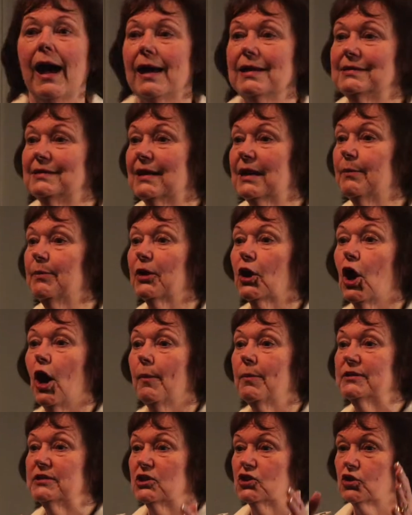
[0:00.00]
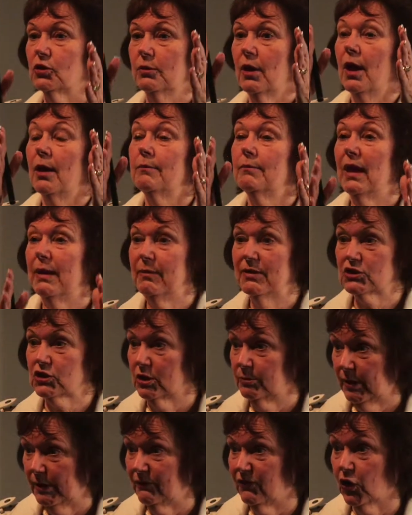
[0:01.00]
I set up the composition. Maybe it's
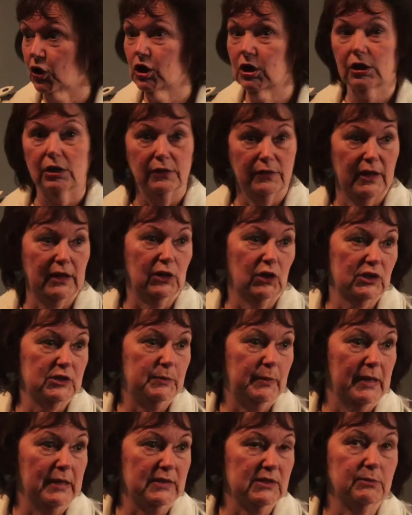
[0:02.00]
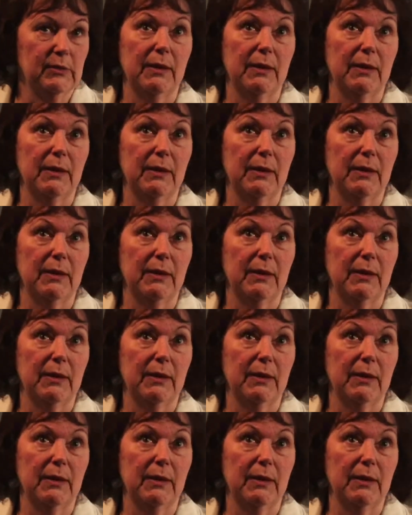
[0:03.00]
going to be vertical that looks best.